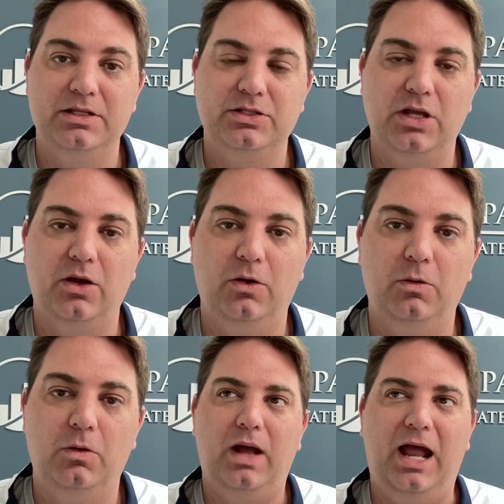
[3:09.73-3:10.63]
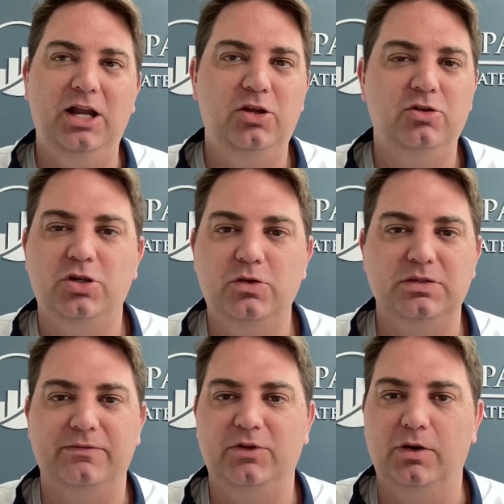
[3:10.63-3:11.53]
So how do you choose
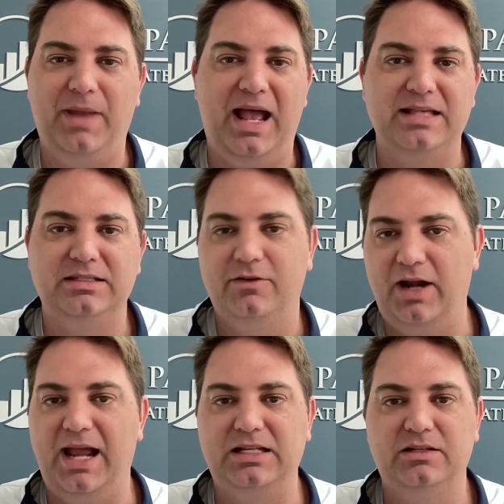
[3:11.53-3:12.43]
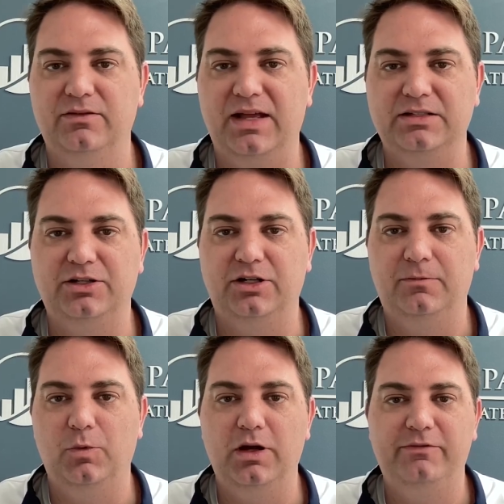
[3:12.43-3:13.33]
if you're a passive or active investor?
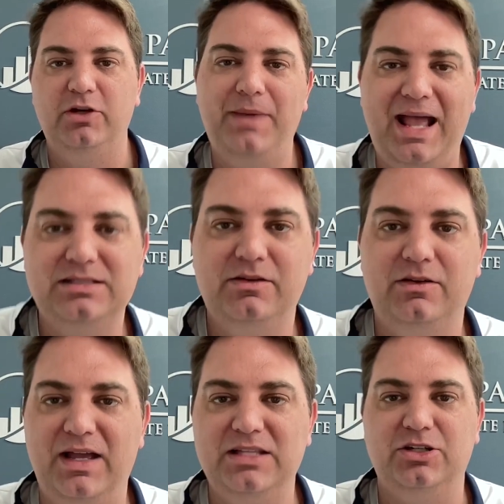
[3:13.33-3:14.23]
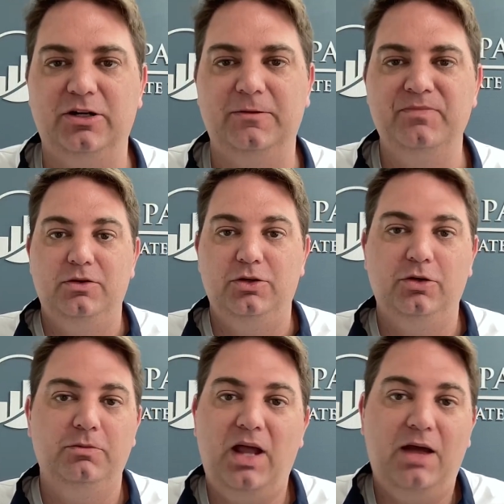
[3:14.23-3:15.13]
Well, if you're a passive investor, you're
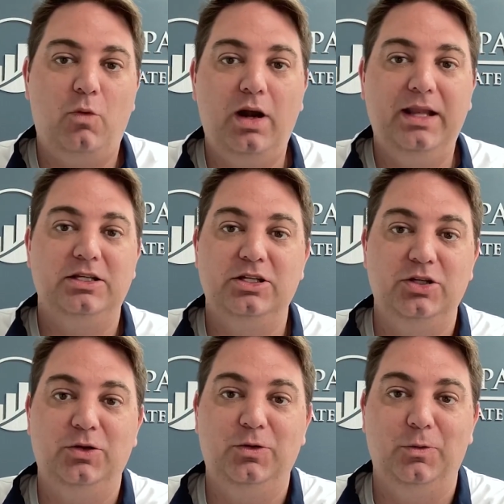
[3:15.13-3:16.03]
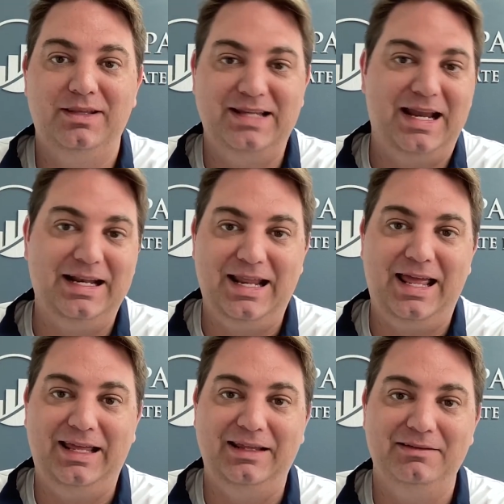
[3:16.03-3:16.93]
not wanting to do the
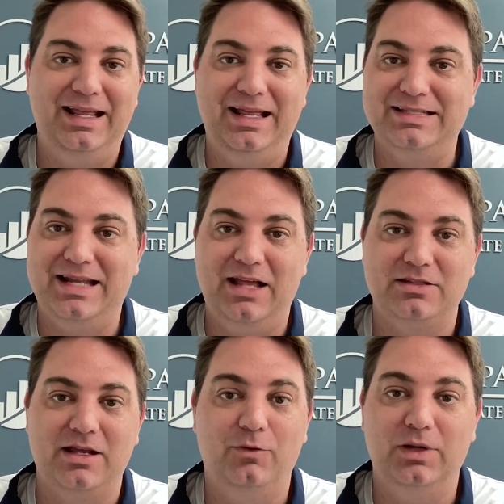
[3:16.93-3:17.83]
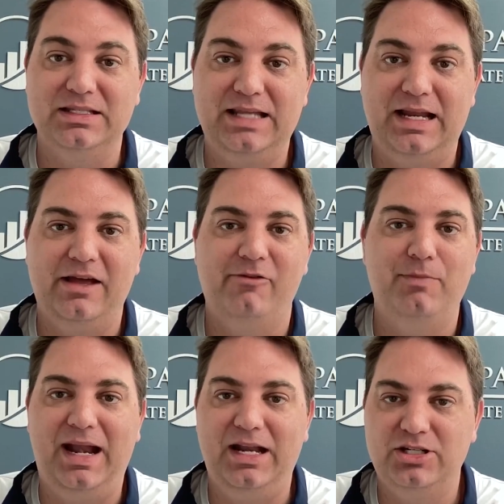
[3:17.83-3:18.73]
day-to-day ins and outs of real estate, of
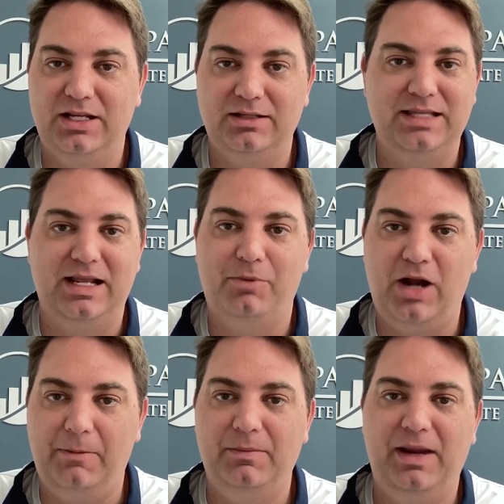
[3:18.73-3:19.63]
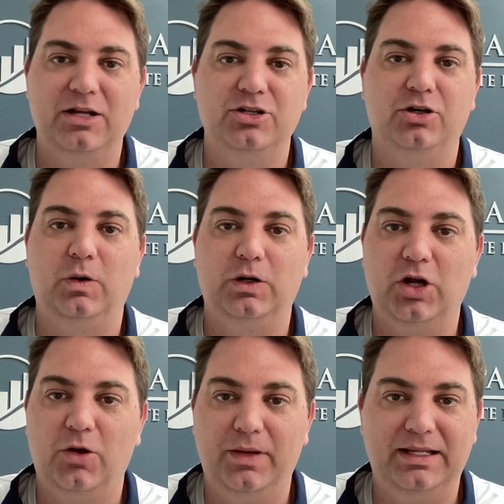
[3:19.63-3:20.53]
managing, say, a property manager, or
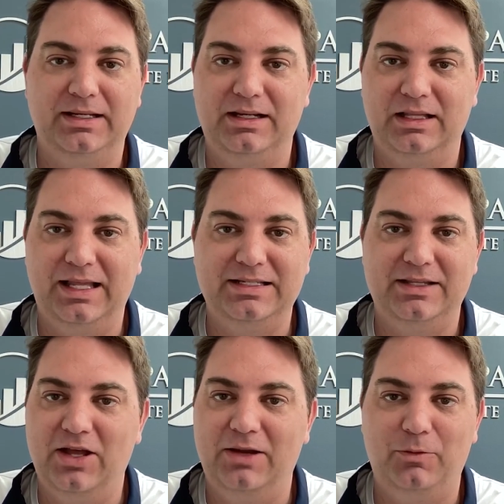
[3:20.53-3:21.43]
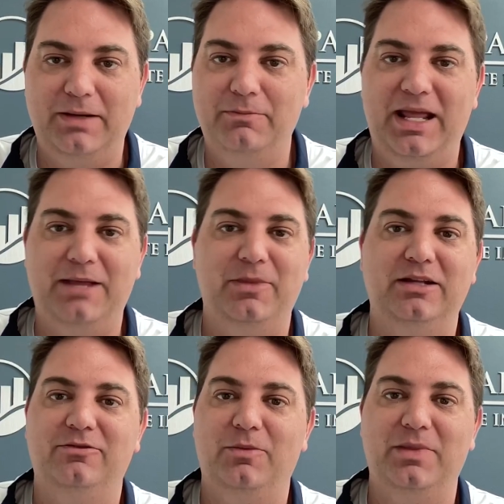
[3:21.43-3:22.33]
going and collecting that rent payment
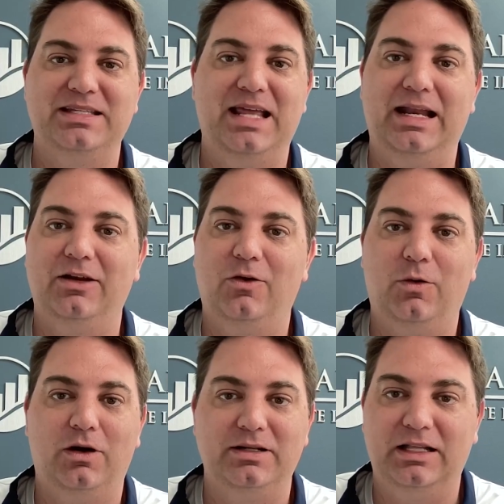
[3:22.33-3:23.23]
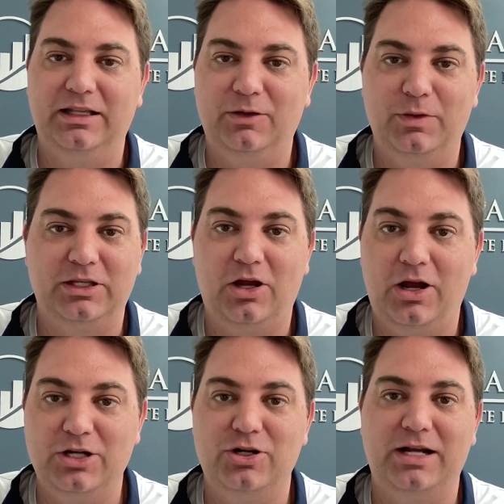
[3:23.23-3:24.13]
from a tenant, or dealing with a
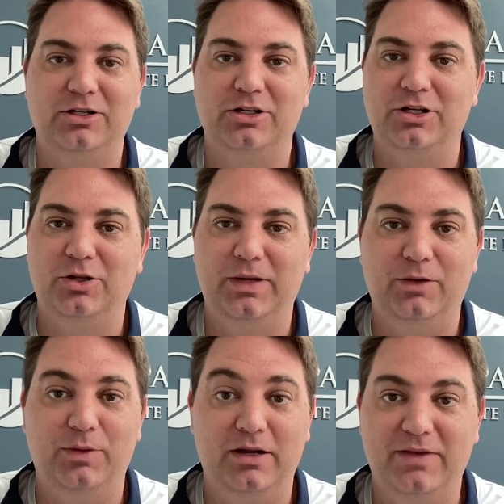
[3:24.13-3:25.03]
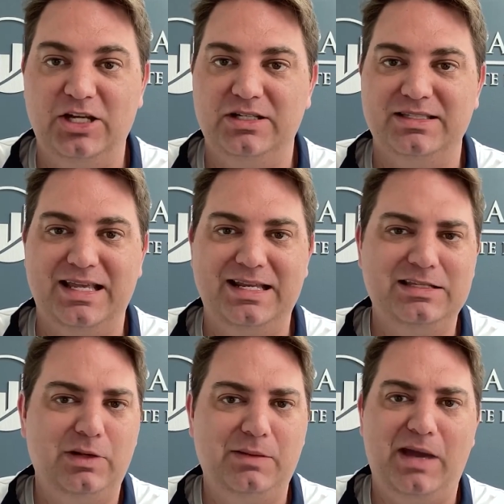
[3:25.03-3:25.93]
contractor to do any renovations. It
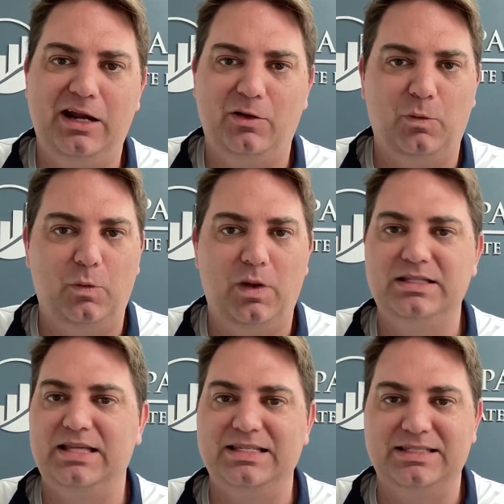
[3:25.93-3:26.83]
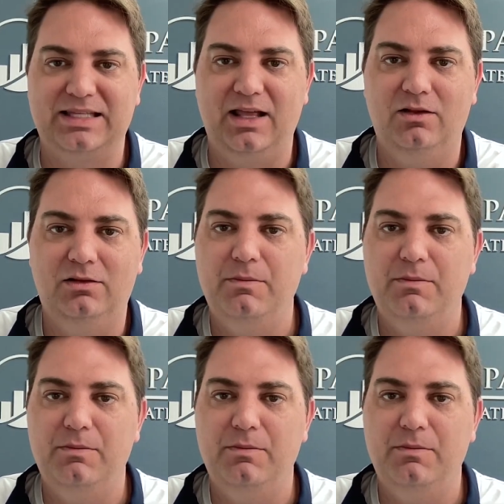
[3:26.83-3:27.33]
doesn't really matter what size scale.